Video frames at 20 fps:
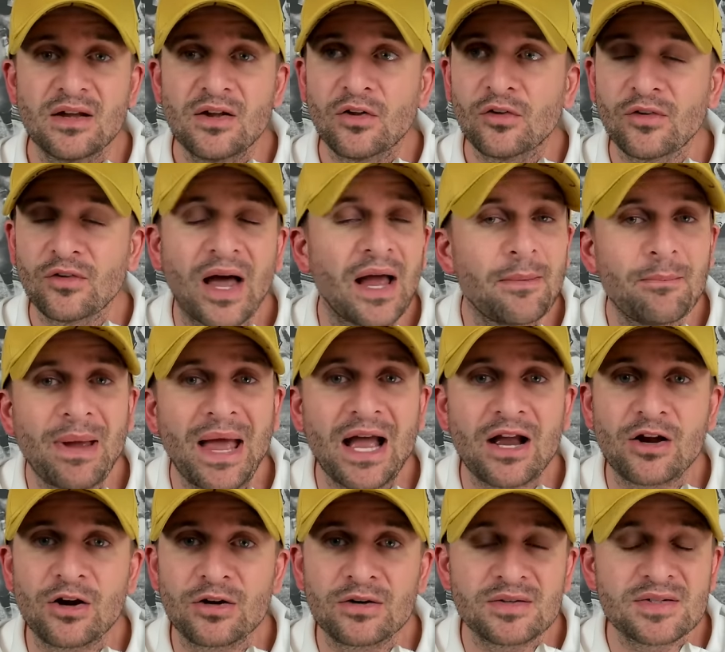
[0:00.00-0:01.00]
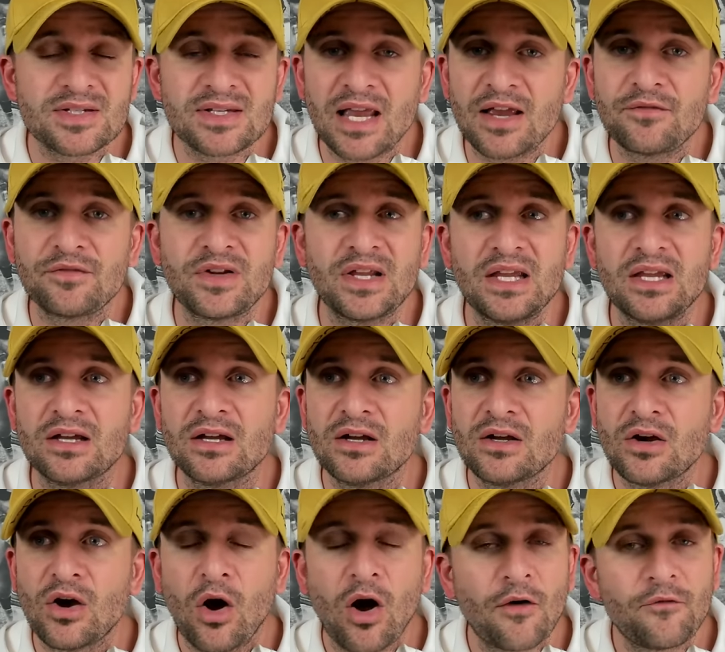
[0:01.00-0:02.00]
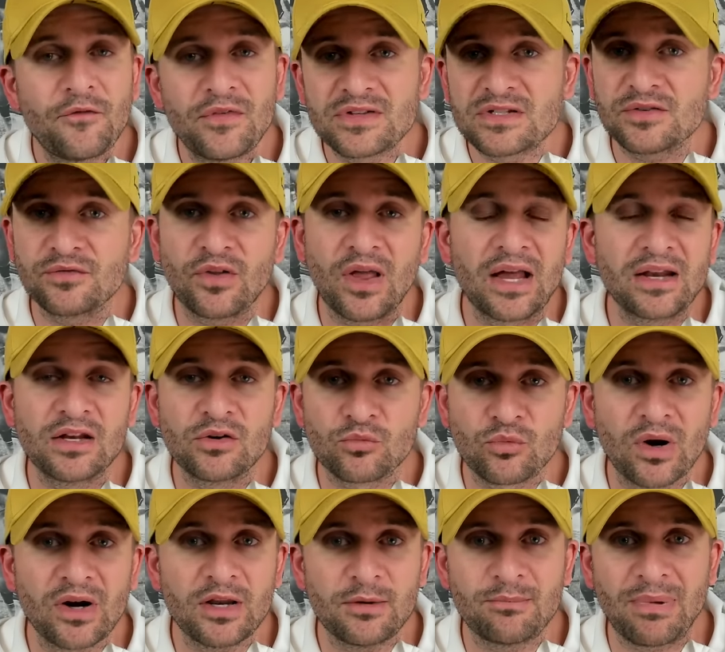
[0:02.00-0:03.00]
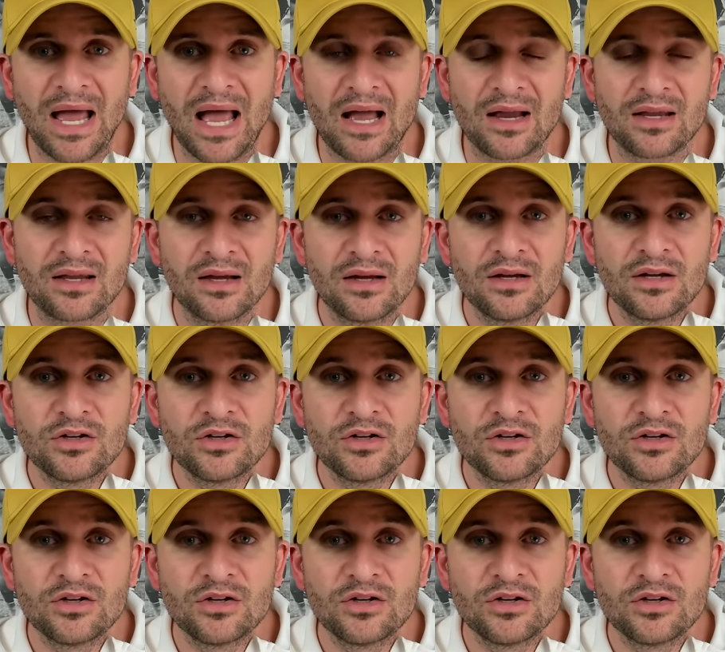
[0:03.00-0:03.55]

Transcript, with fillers: linebacker, safety, offensive line, and running back,